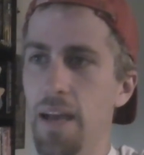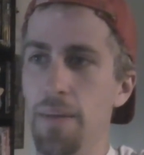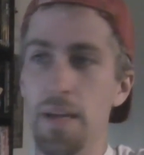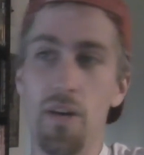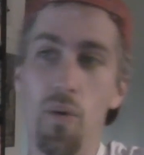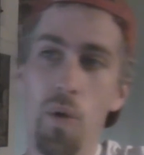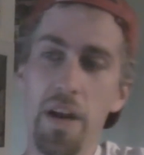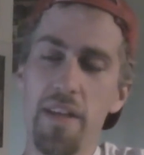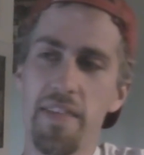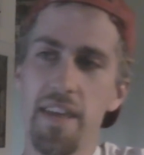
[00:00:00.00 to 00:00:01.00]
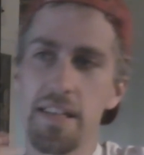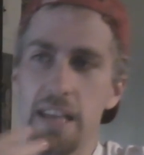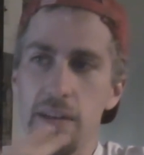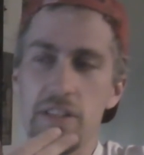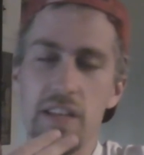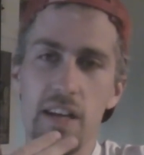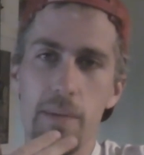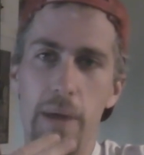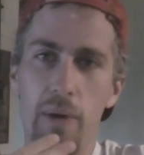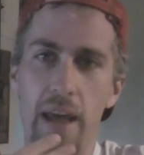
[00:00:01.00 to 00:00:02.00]
I mean, one of the things I was thinking
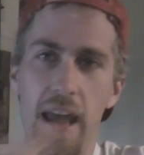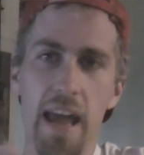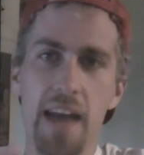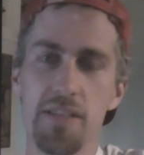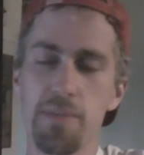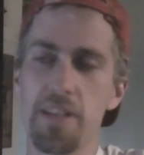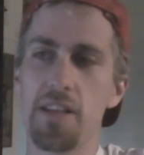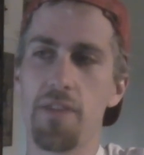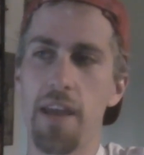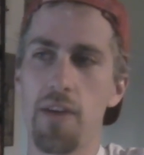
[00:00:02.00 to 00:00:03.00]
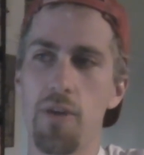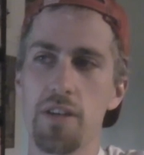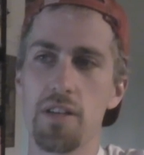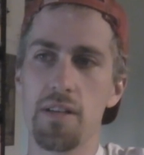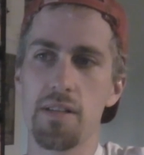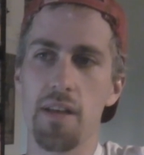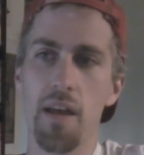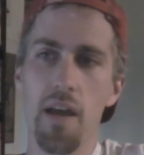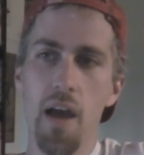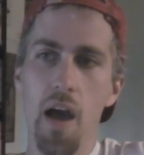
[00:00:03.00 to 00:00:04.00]
about when I asked myself that question, I was
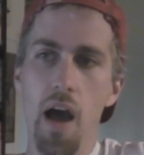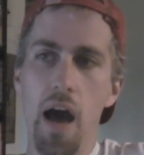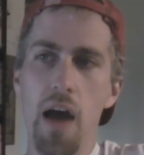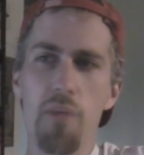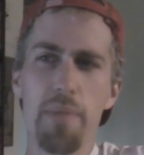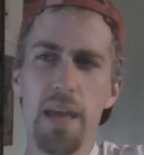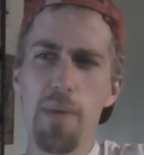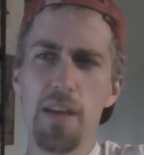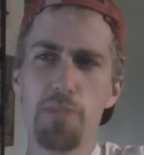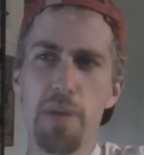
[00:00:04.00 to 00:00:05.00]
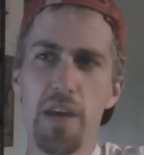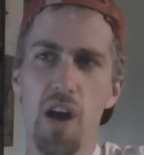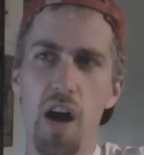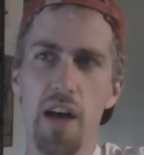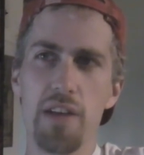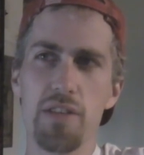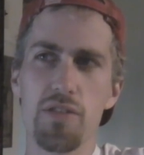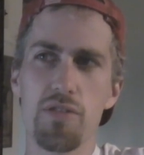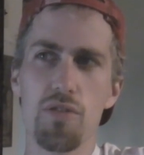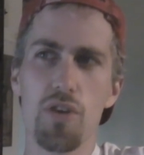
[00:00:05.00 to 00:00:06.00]
like, I don't know, maybe it's
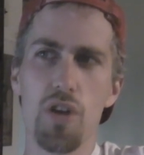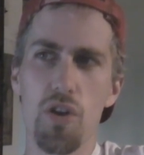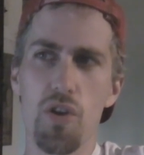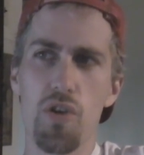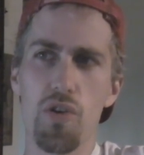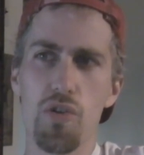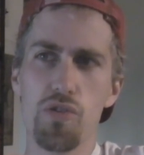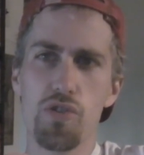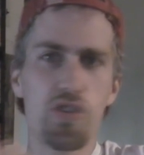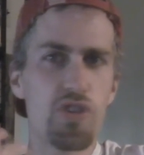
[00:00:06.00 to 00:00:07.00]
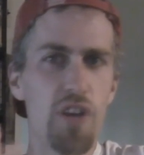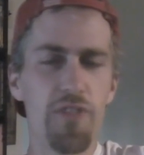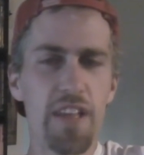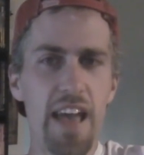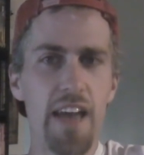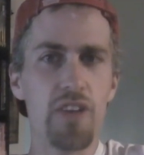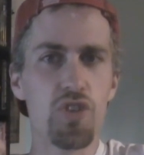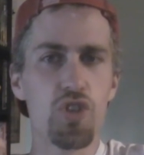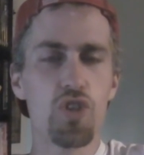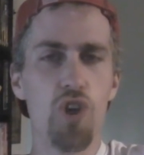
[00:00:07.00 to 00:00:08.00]
because stuff like that
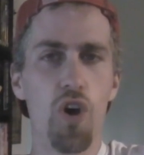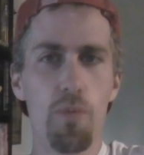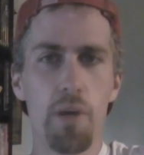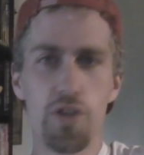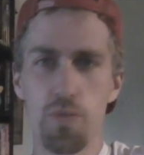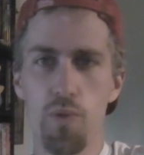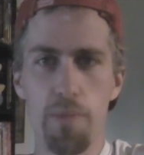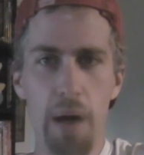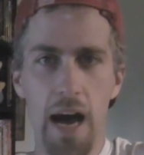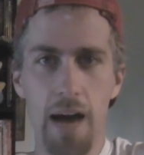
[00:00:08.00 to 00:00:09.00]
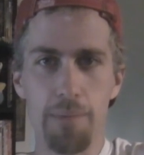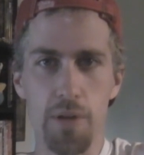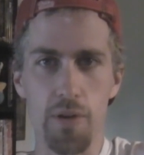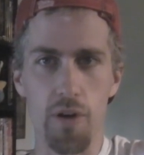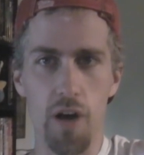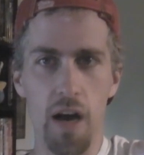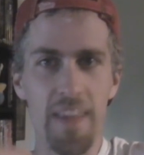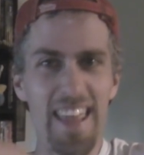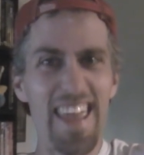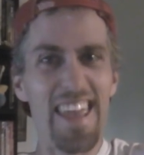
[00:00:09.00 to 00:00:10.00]
is so much more popular
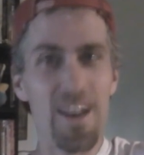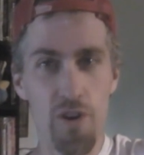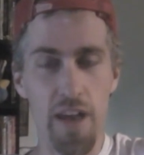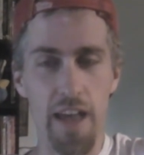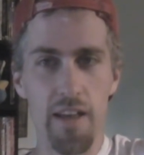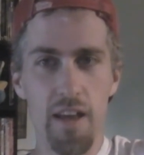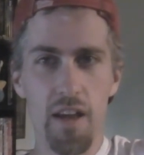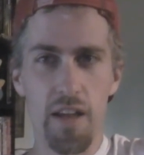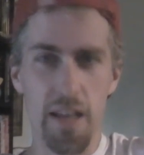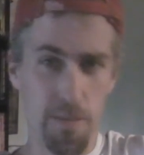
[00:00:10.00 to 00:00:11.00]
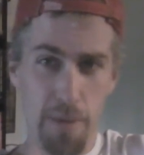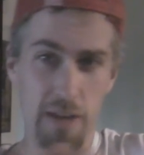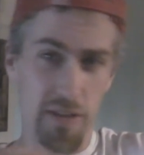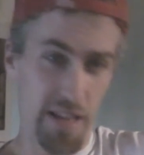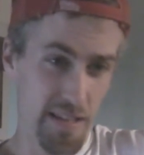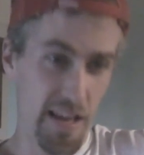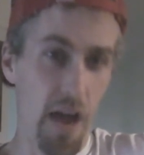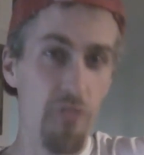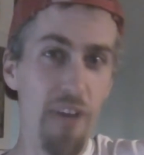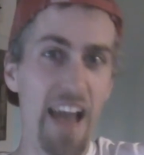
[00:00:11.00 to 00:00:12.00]
on the internet, like compared to like, say,
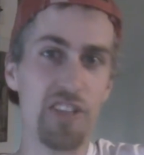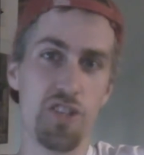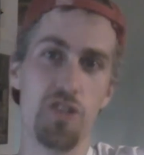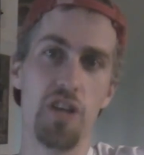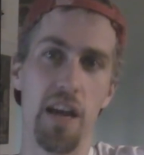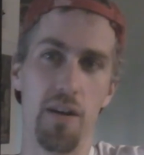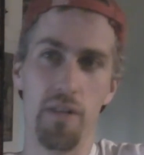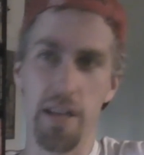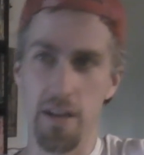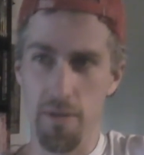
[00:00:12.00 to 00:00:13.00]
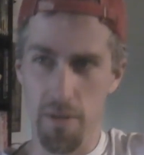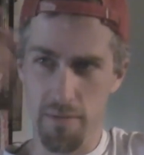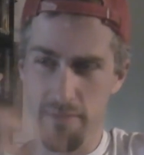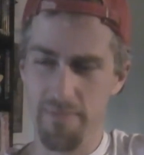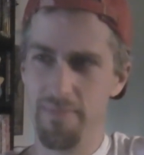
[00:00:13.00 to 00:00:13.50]
a fashion channel, like a